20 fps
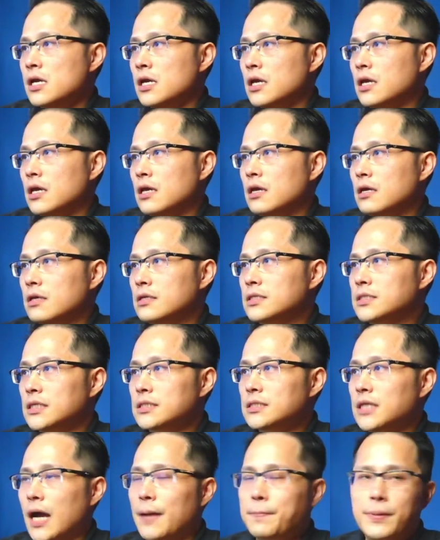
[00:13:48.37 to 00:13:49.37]
and some
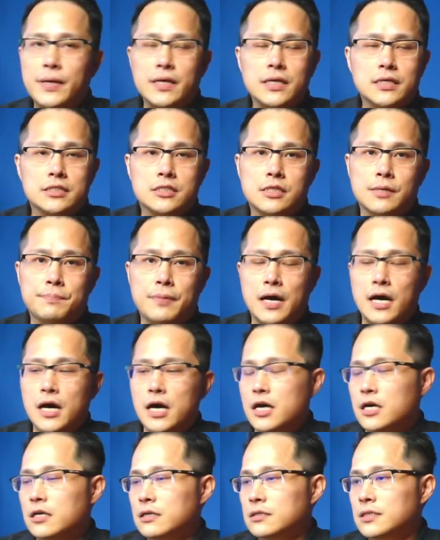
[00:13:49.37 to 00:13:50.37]
topics
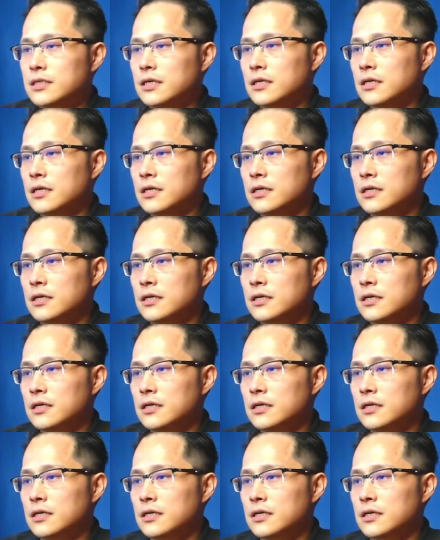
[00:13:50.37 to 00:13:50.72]
about the